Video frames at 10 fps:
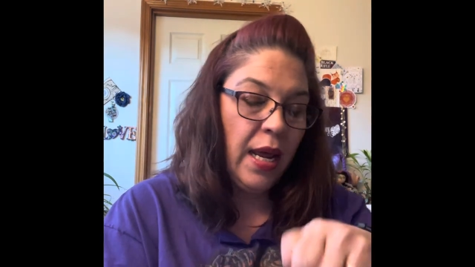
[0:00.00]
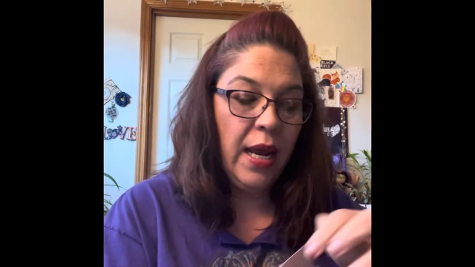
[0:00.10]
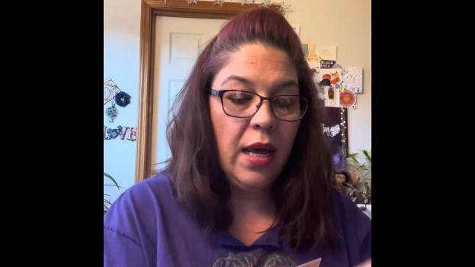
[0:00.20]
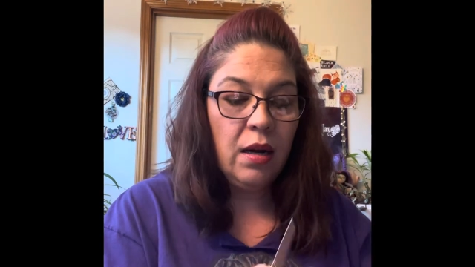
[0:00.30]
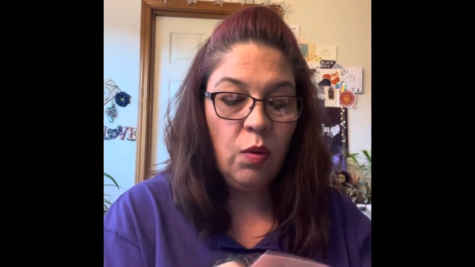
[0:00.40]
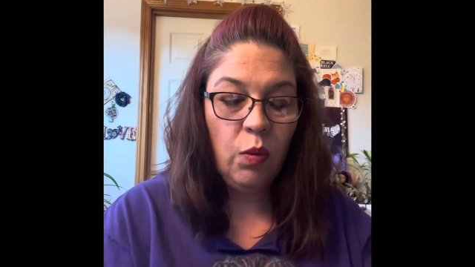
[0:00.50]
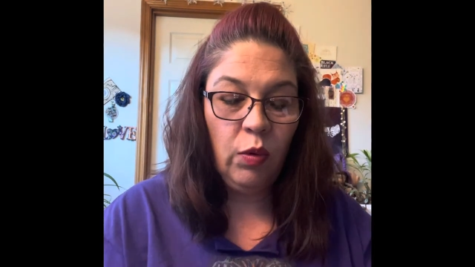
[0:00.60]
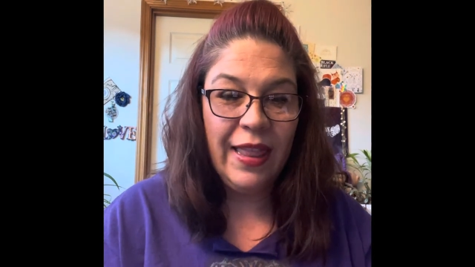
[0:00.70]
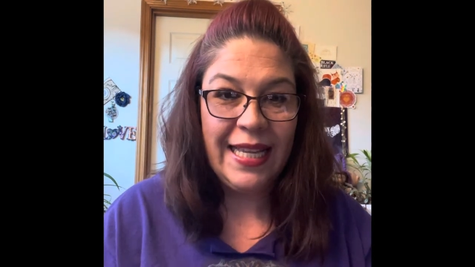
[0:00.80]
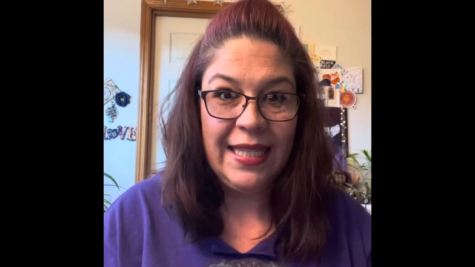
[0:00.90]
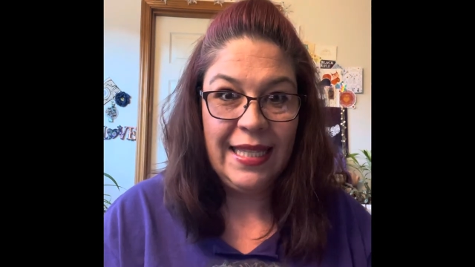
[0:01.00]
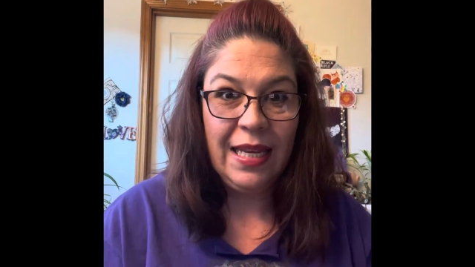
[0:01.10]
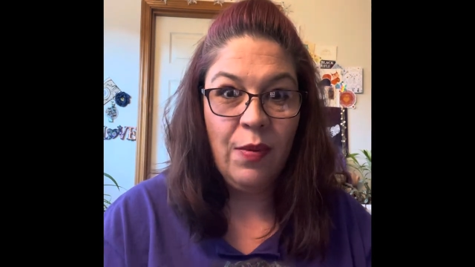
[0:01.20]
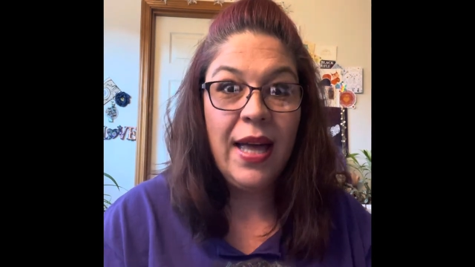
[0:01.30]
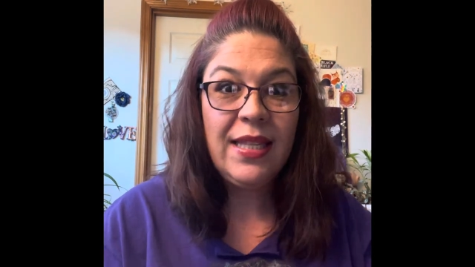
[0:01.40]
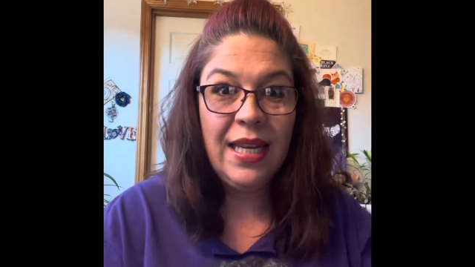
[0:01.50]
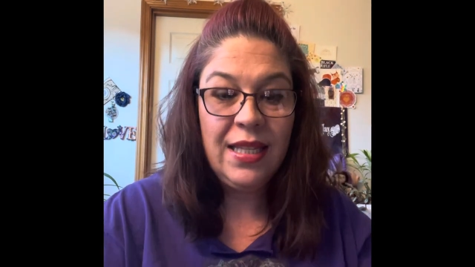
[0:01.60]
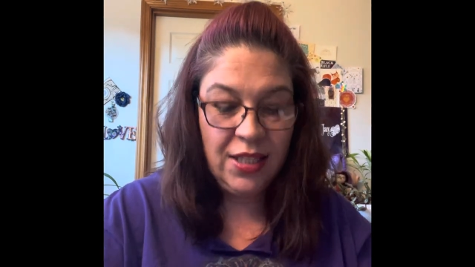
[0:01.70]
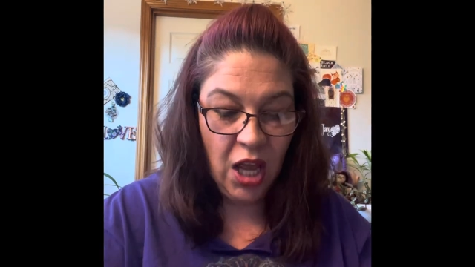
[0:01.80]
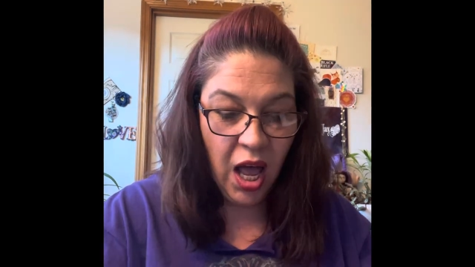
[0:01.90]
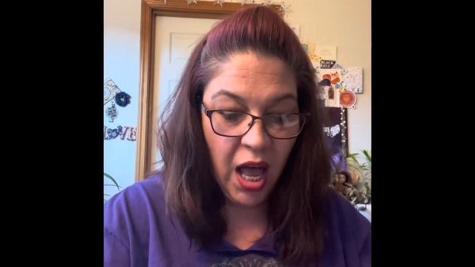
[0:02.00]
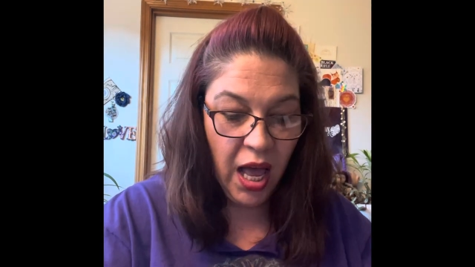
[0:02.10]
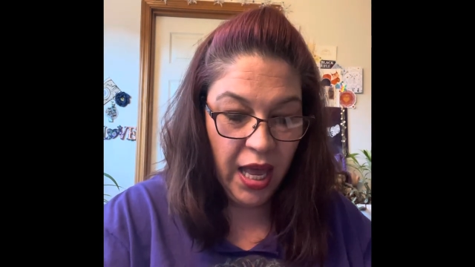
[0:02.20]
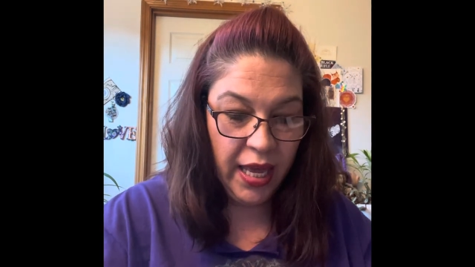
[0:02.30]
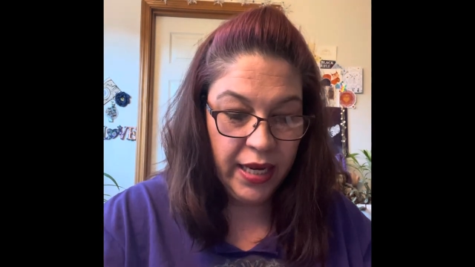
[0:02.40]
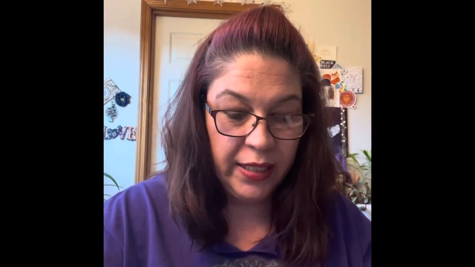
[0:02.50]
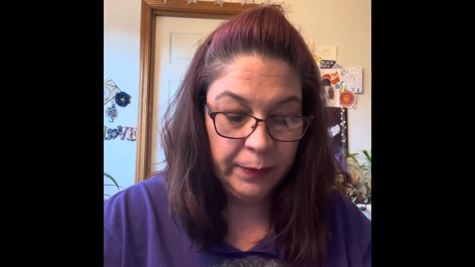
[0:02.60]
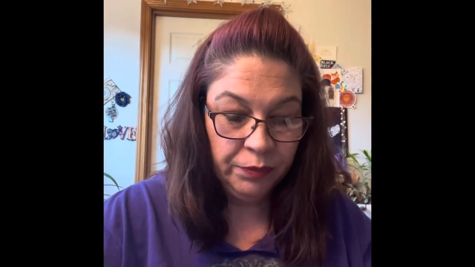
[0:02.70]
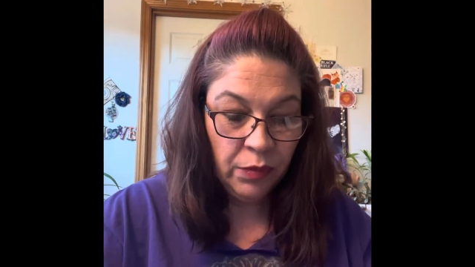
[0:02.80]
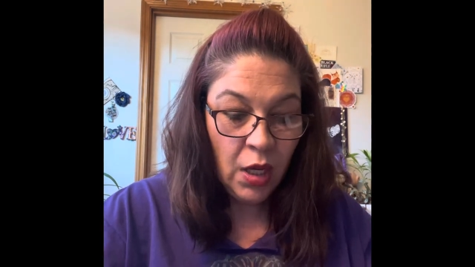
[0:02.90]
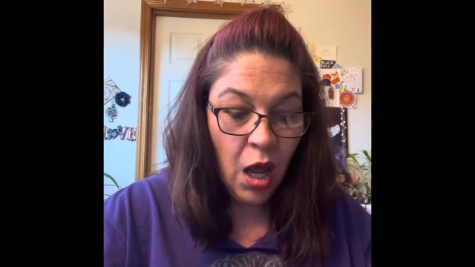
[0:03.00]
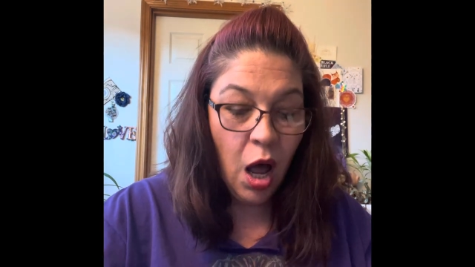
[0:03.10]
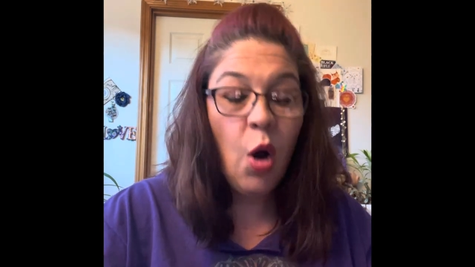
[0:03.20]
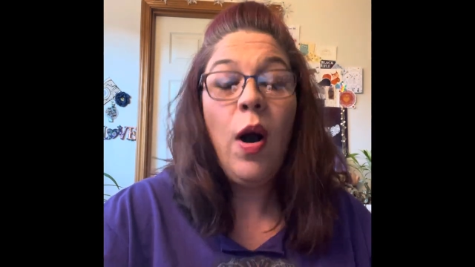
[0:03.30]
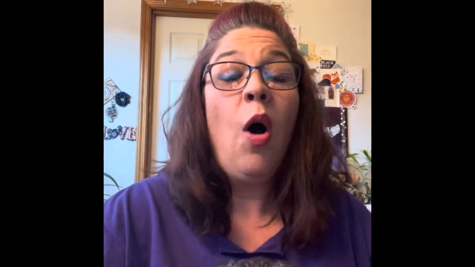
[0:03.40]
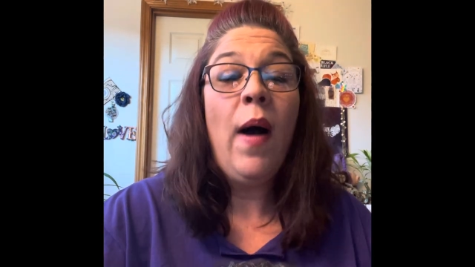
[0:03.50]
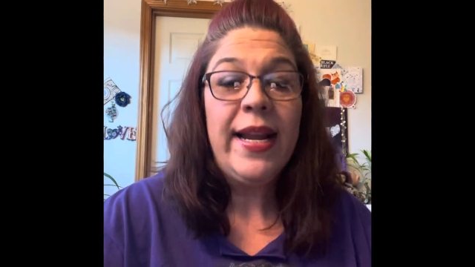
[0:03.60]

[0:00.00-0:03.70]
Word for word: And let's see what's inside. Oh, oh, I